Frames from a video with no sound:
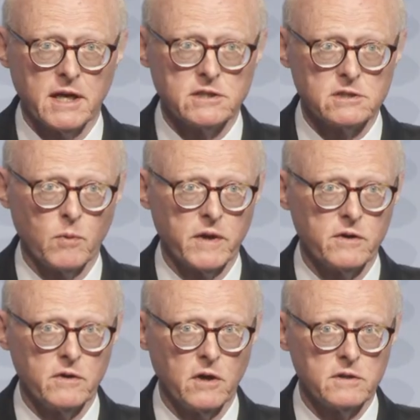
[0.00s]
as to whether or
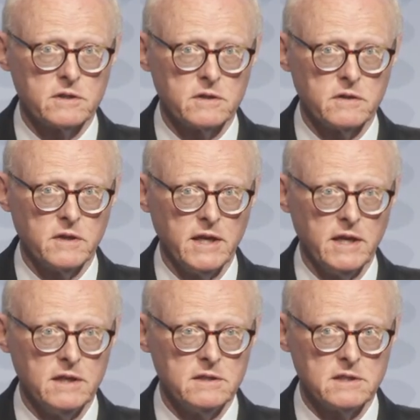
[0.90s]
not
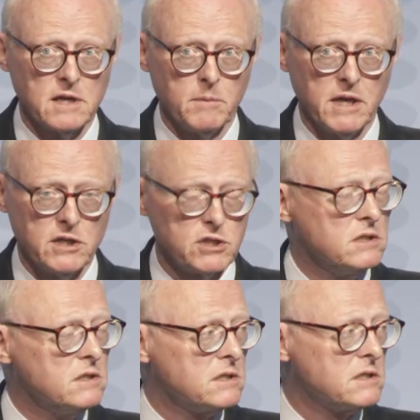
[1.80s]
the
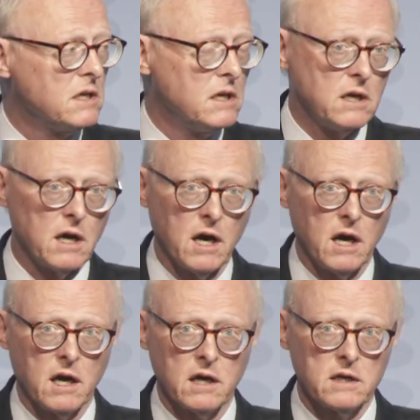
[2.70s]
determinations
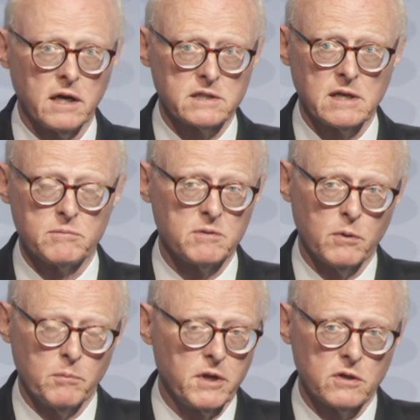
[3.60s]
are
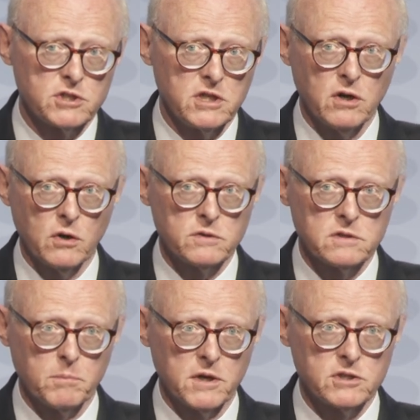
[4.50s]
acceptable because she holds
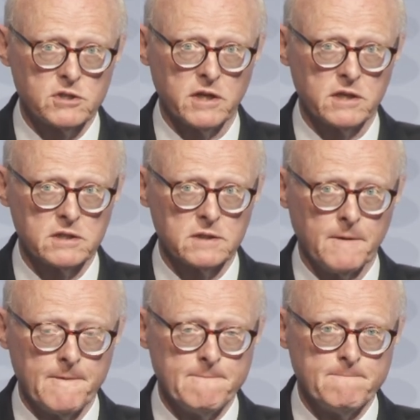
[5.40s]
the purse strings.
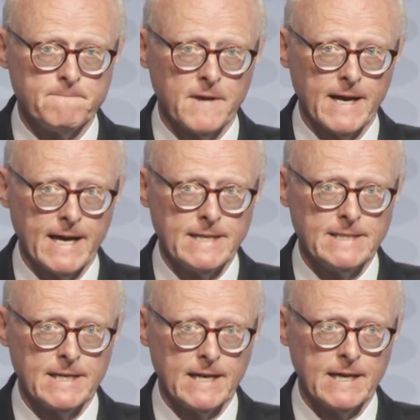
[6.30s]

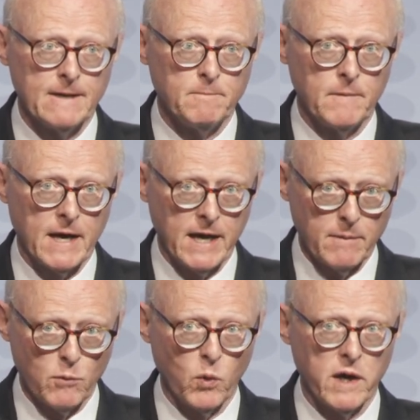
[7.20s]
And um, I
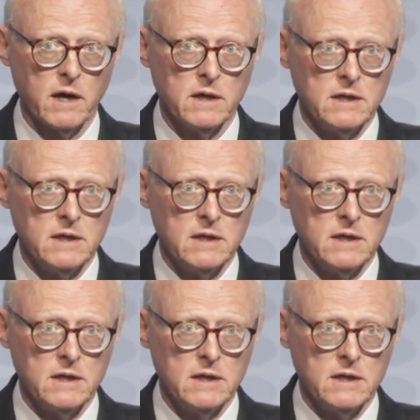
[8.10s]
am aware